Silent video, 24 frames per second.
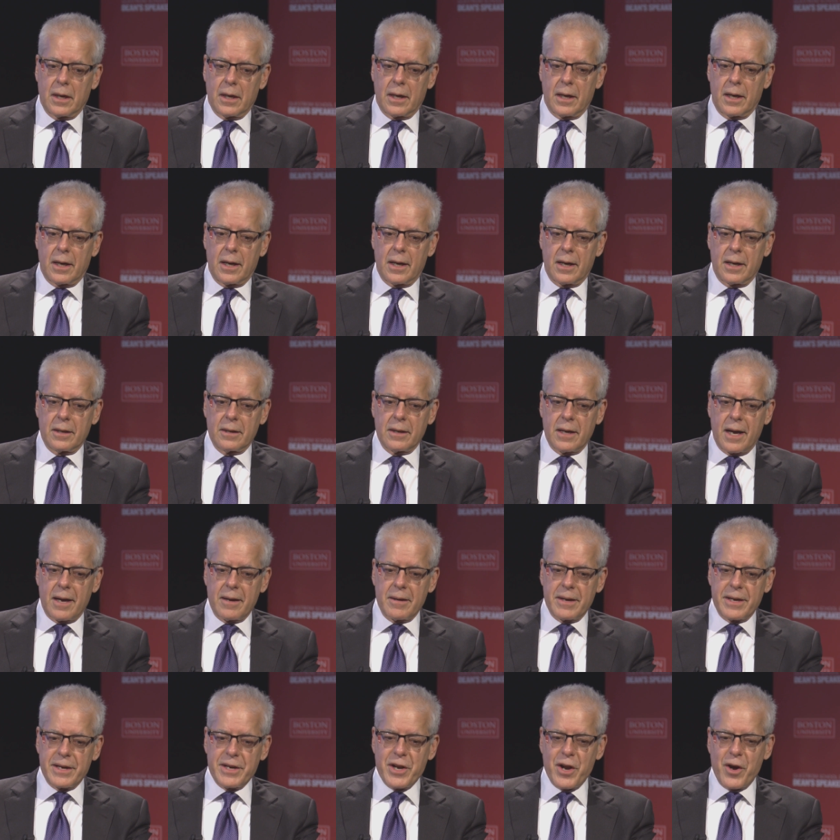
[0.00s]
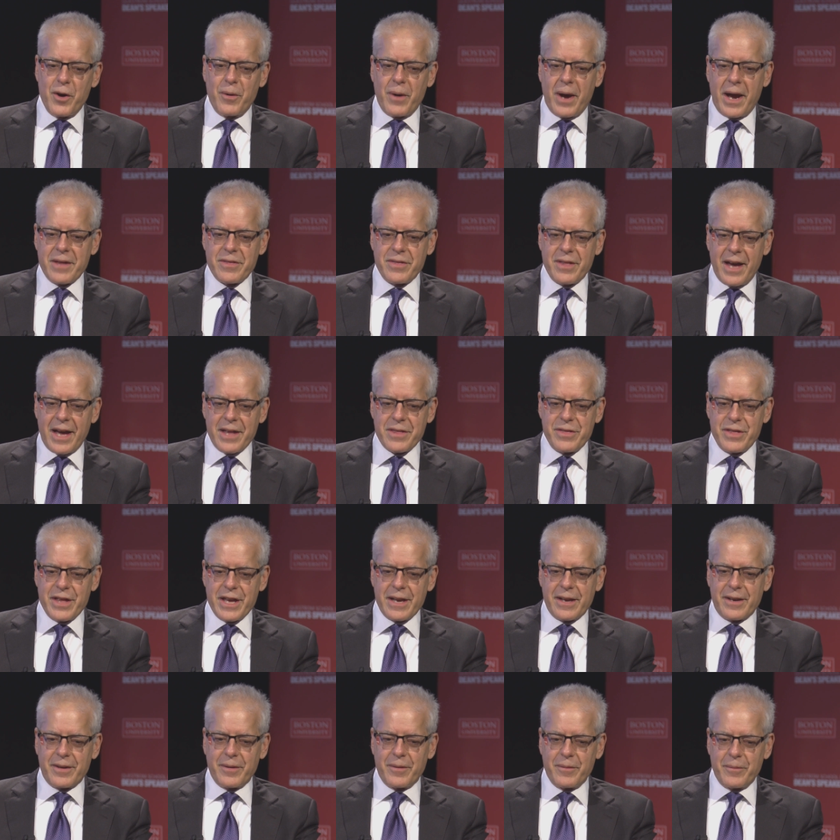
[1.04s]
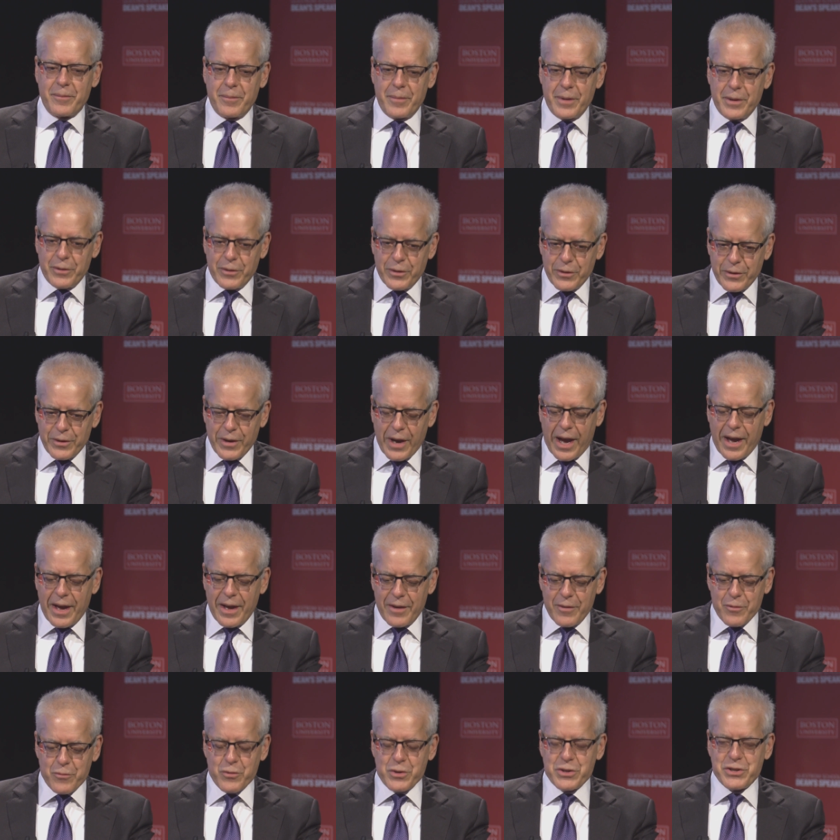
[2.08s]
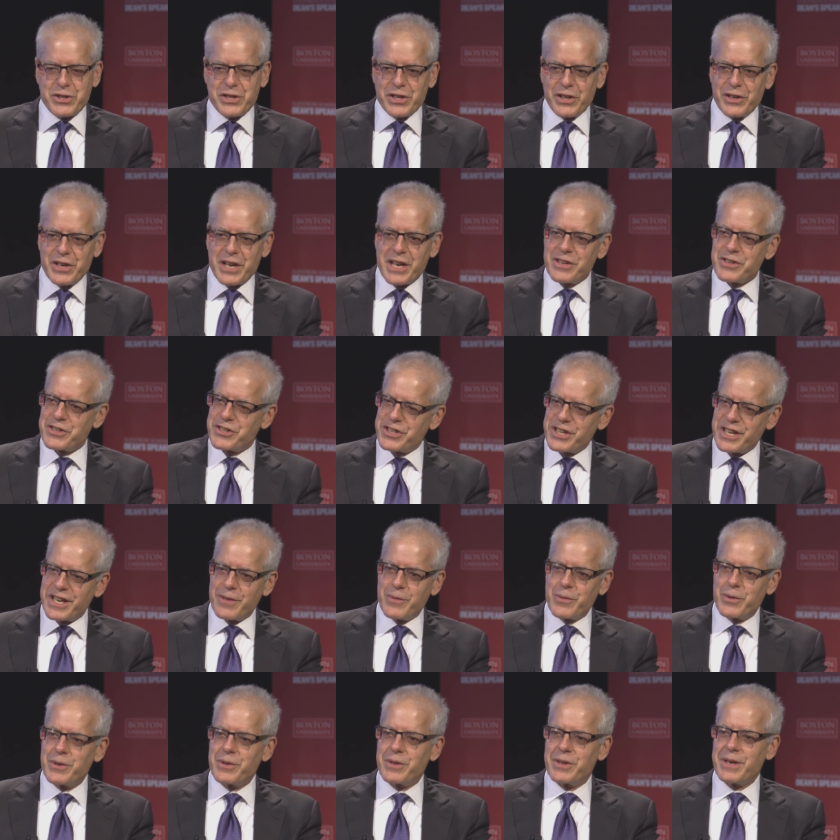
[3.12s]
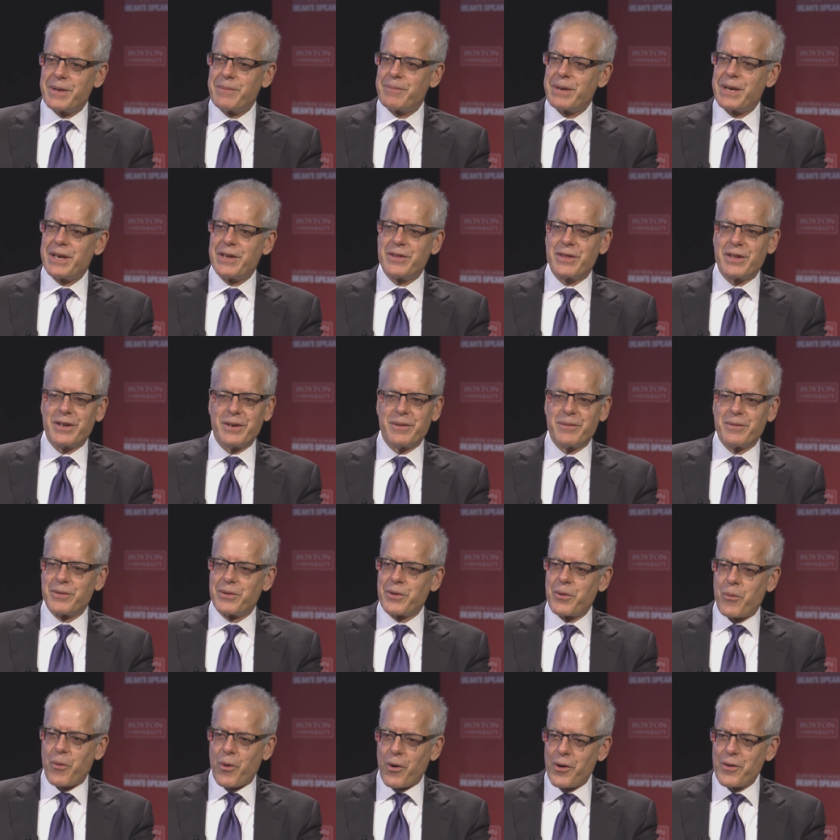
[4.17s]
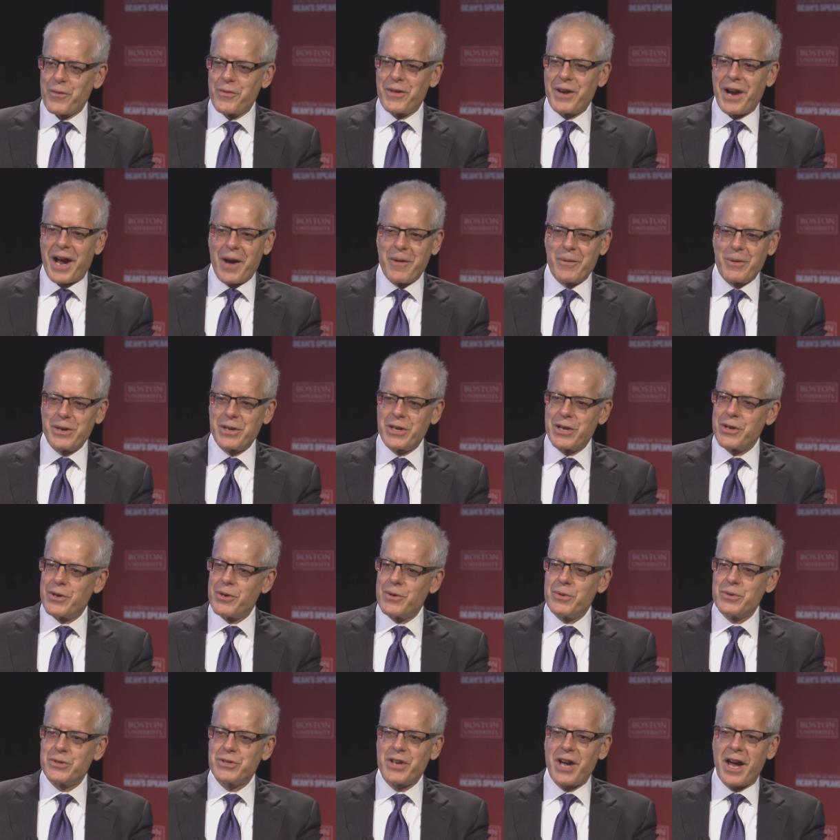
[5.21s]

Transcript: Uh, you know, I th I think uh, resiliency would be the the word that I would use.